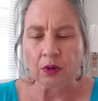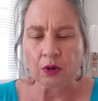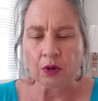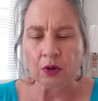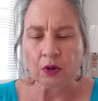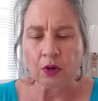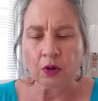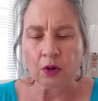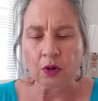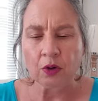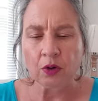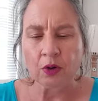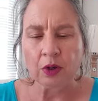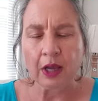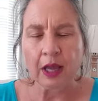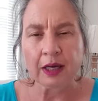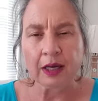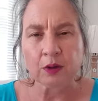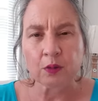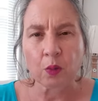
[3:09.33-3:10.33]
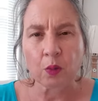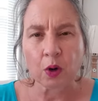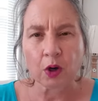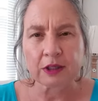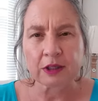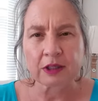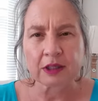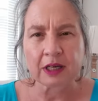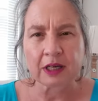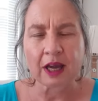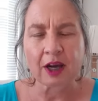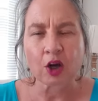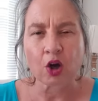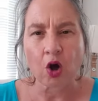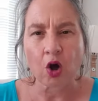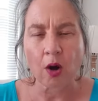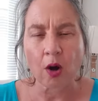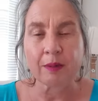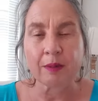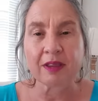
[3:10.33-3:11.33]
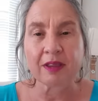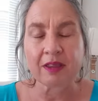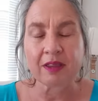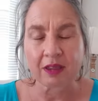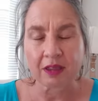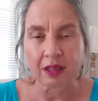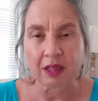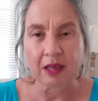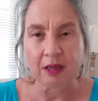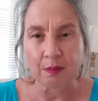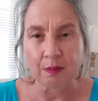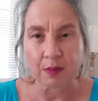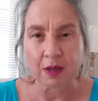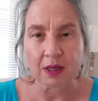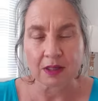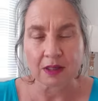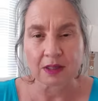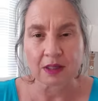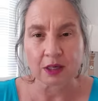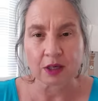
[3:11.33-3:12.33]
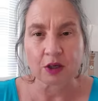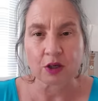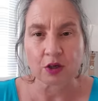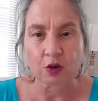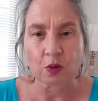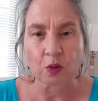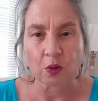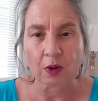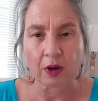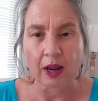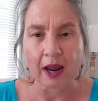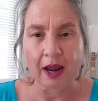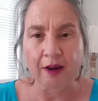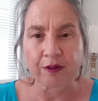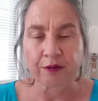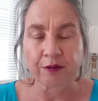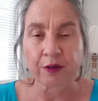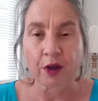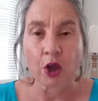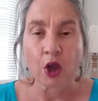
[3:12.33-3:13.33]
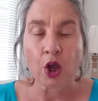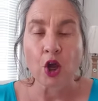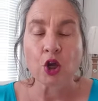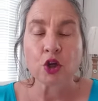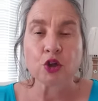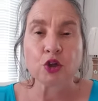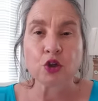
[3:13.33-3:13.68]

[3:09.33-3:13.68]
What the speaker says: look at what a common theme is in your life.